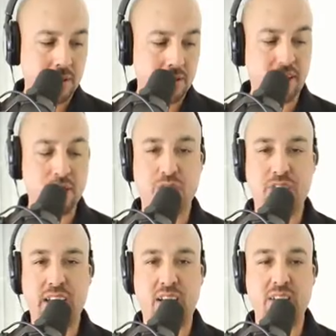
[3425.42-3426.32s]

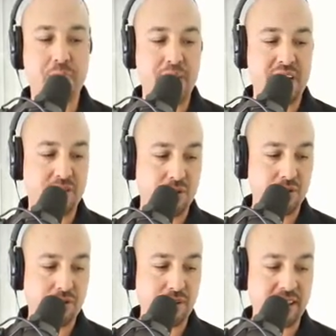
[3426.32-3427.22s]
Steelers take on the
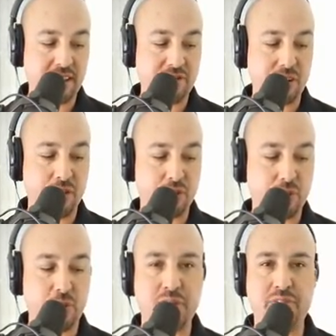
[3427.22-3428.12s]
Panthers. I think
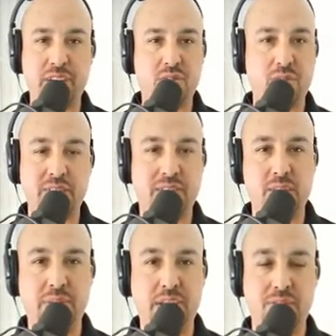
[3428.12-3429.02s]
Steelers will the victory. It's
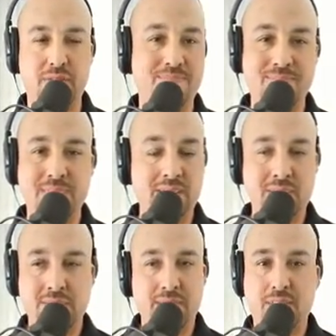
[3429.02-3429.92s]
going to be a
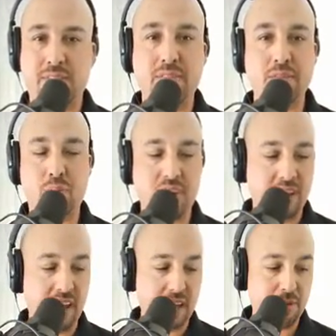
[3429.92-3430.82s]

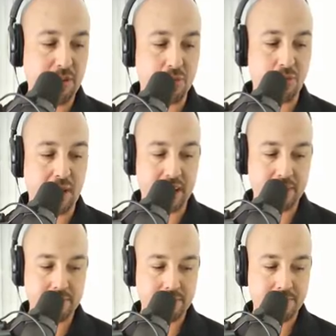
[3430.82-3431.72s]
7-point game either
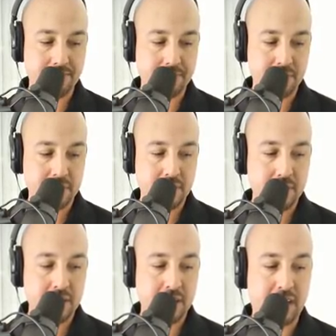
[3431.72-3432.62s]
way.
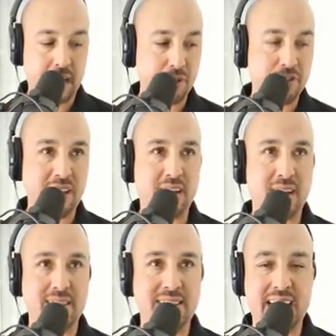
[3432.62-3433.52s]
Cowboys take
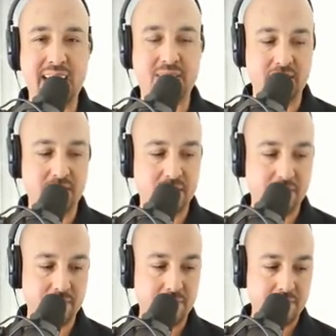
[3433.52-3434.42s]
on the Texans.